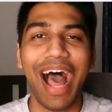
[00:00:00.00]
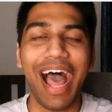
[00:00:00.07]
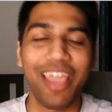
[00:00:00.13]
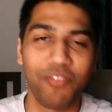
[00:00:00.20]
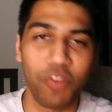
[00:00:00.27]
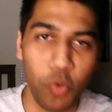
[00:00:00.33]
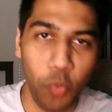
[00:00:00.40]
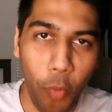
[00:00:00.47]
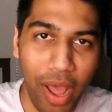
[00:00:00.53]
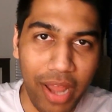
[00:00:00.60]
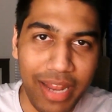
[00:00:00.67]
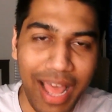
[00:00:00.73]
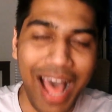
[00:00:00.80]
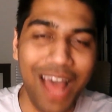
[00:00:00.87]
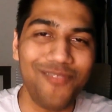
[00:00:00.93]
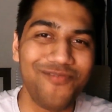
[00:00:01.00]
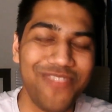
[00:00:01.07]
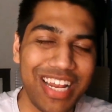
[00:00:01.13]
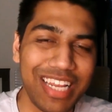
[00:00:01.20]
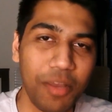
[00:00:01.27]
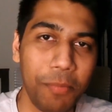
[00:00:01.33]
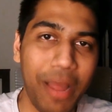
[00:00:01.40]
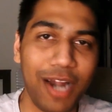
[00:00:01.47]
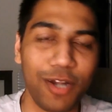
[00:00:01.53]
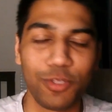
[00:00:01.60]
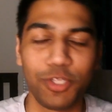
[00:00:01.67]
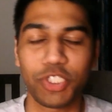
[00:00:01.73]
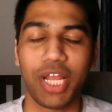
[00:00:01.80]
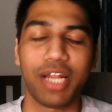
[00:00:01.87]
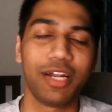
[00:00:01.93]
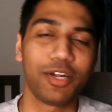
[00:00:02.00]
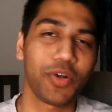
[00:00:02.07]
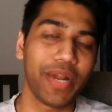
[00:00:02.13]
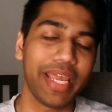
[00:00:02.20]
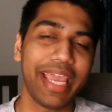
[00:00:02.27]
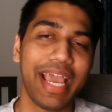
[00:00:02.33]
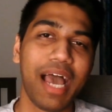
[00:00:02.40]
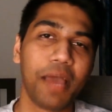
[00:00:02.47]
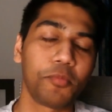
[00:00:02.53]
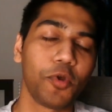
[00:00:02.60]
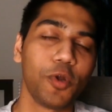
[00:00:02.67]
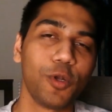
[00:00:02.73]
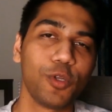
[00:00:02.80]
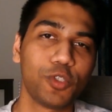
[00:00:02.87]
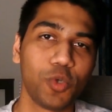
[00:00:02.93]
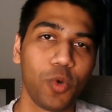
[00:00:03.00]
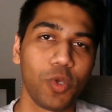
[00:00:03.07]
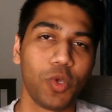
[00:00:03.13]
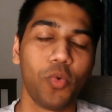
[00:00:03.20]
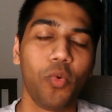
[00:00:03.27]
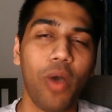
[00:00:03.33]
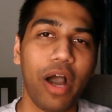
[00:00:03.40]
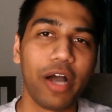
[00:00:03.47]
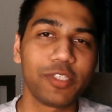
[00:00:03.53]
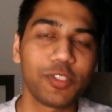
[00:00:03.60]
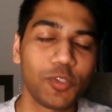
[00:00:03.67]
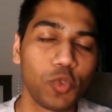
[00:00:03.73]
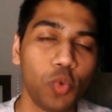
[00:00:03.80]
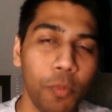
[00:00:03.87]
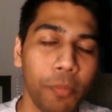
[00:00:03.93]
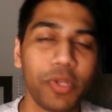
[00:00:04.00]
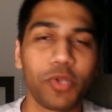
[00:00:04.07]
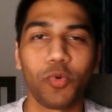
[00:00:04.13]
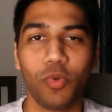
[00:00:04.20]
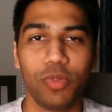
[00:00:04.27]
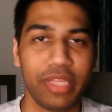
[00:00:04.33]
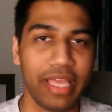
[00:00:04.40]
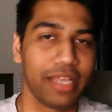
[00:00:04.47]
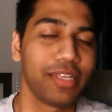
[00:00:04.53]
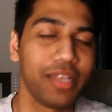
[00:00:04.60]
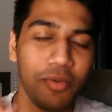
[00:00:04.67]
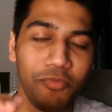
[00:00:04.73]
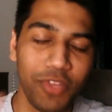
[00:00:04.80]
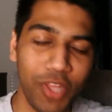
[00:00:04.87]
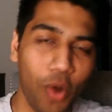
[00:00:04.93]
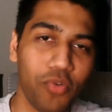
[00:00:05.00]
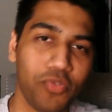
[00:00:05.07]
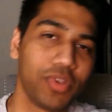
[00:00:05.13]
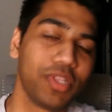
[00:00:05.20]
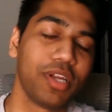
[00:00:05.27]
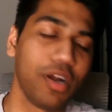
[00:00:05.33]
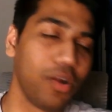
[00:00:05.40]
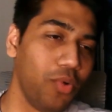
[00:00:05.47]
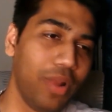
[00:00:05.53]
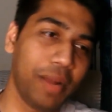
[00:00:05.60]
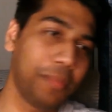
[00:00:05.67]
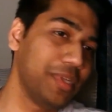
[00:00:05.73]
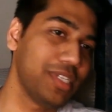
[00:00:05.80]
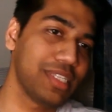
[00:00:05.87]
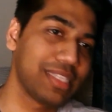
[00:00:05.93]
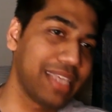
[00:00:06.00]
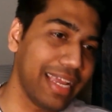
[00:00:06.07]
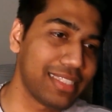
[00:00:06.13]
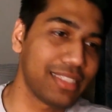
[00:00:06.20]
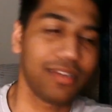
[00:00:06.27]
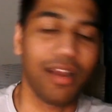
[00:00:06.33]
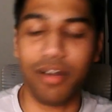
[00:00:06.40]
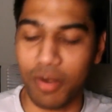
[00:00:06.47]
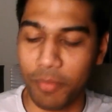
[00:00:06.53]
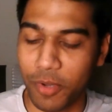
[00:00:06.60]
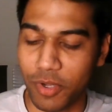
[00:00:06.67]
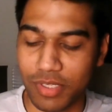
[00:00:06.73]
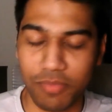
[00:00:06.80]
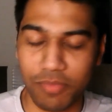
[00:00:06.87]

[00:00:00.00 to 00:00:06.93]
Hi everyone and welcome back to the channel. Today I'm going to show you a super cool thing. Without further ado, let me just get started because I'm